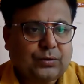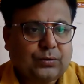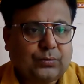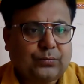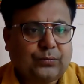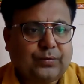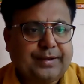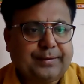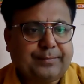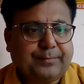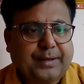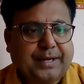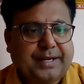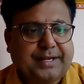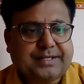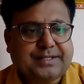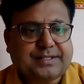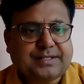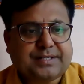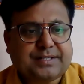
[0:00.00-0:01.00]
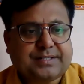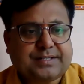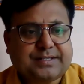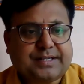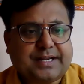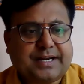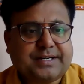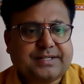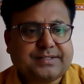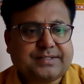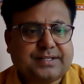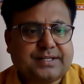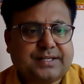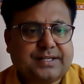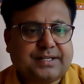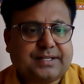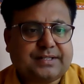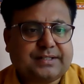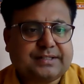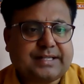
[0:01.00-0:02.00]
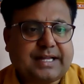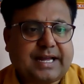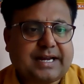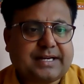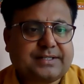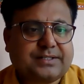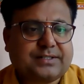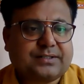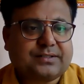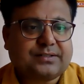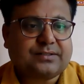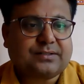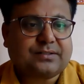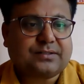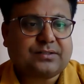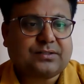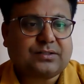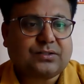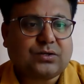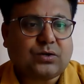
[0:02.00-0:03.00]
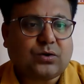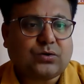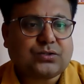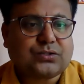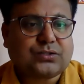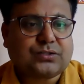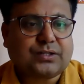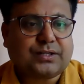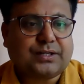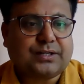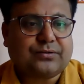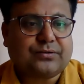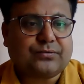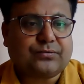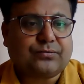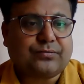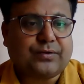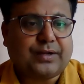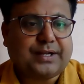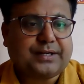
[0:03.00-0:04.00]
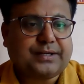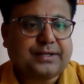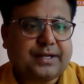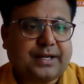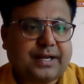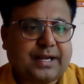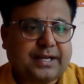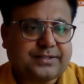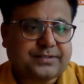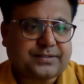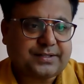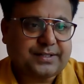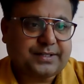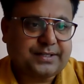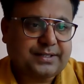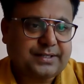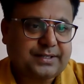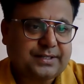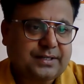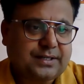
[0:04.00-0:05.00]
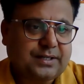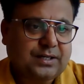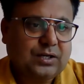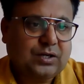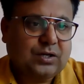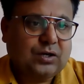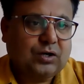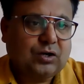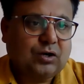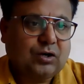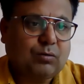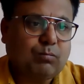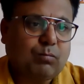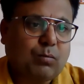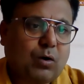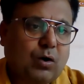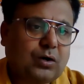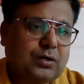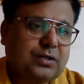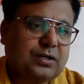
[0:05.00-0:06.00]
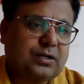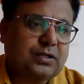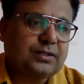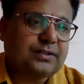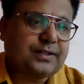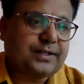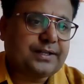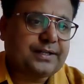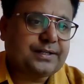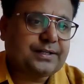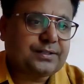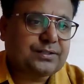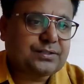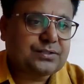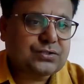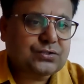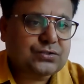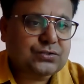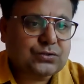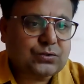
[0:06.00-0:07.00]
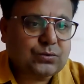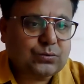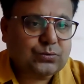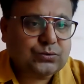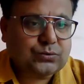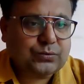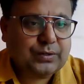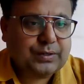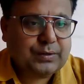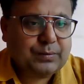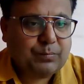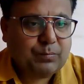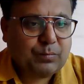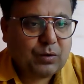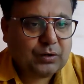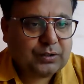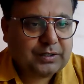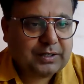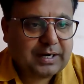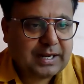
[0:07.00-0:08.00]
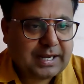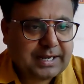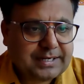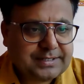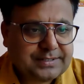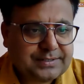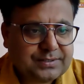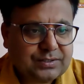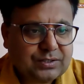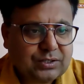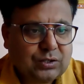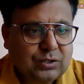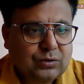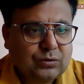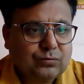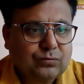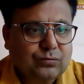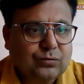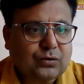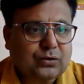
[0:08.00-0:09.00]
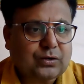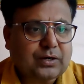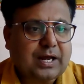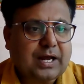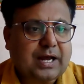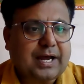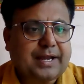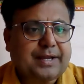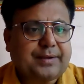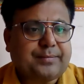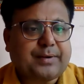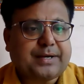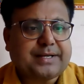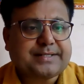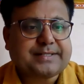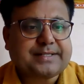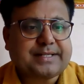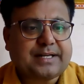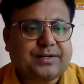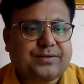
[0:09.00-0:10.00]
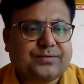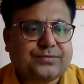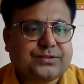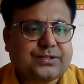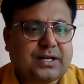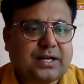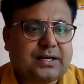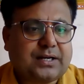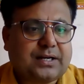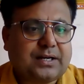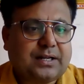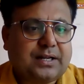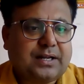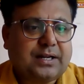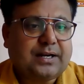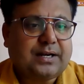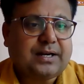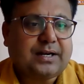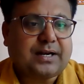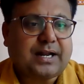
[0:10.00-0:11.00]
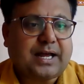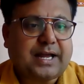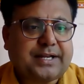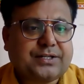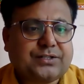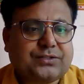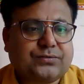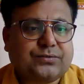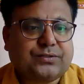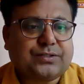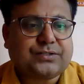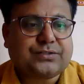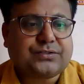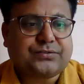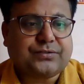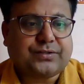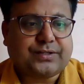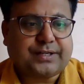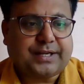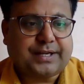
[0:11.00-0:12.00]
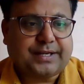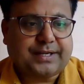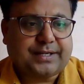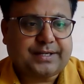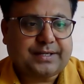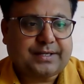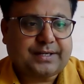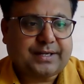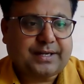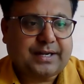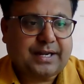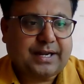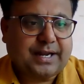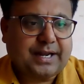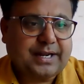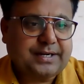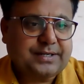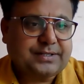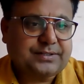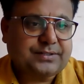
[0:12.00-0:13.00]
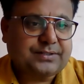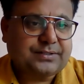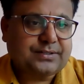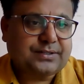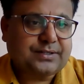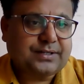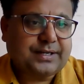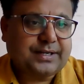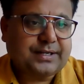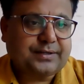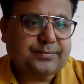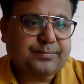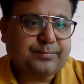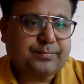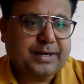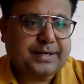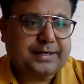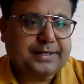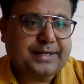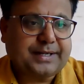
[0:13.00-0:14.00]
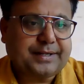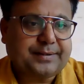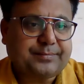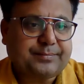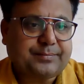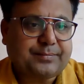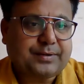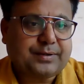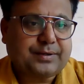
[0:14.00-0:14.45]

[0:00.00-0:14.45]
Wayman said she that dost in vain as she, a mortal thing so to immortalize, for I myself shall like to this decay, and eke my name